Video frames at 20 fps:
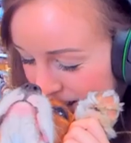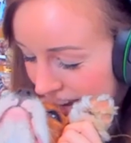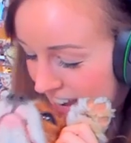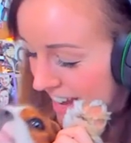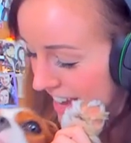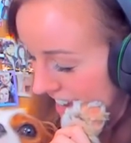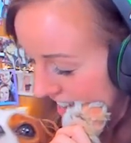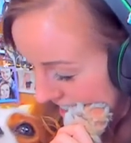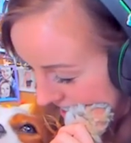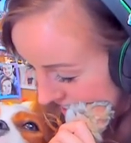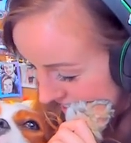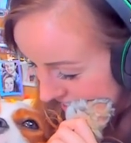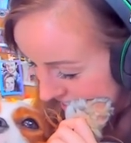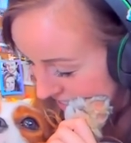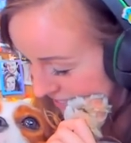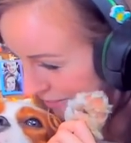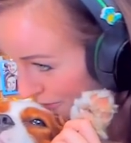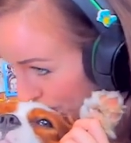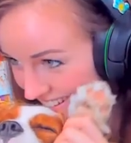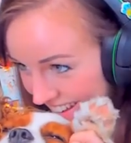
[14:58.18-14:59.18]
Hello.
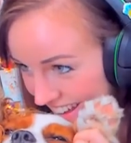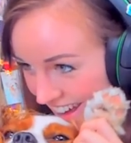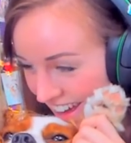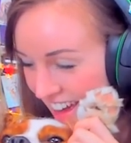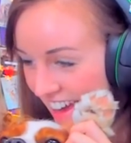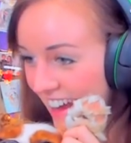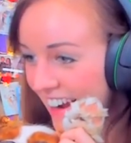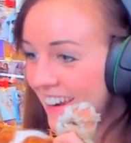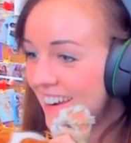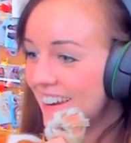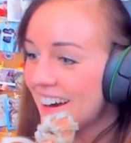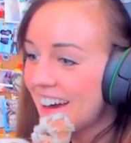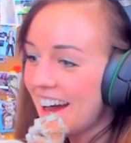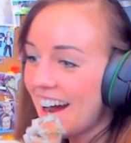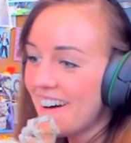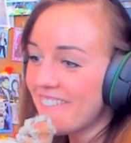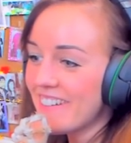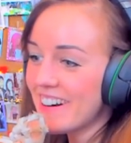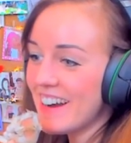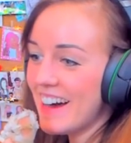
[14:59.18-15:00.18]
Look
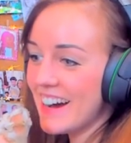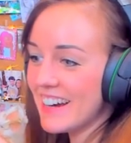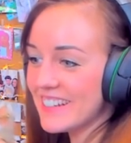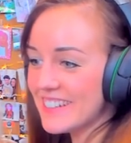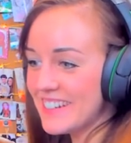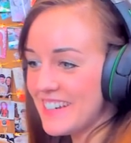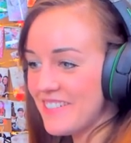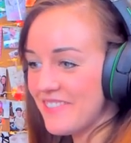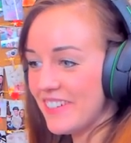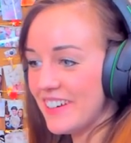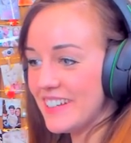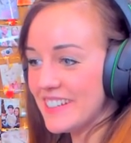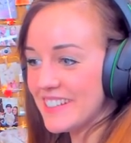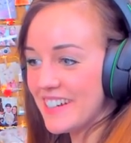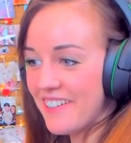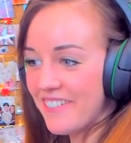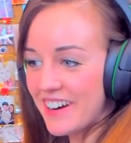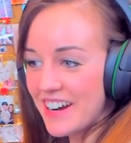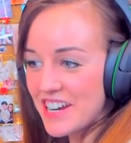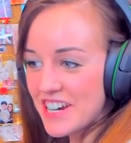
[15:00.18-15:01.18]
how relaxed Eevee is. So
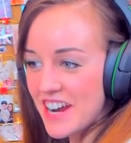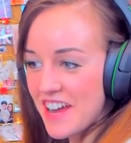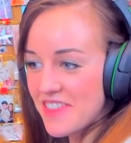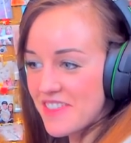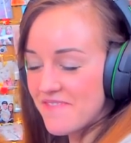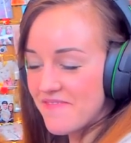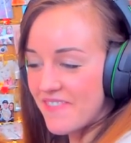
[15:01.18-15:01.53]
I want to check the